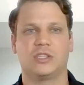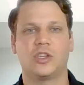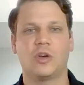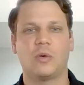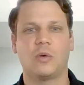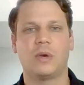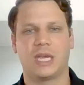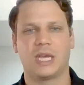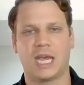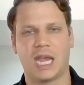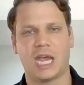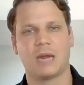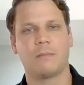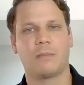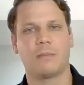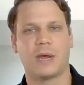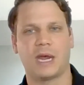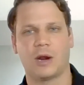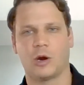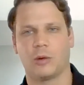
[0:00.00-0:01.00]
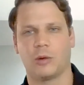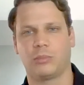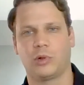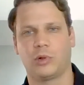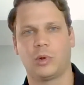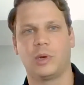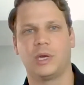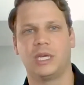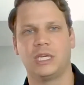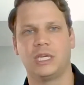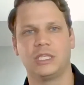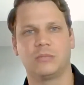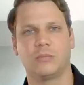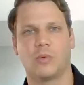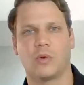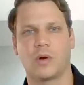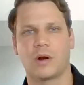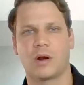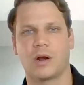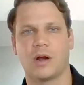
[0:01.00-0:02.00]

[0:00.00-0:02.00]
so we can pay our employees more.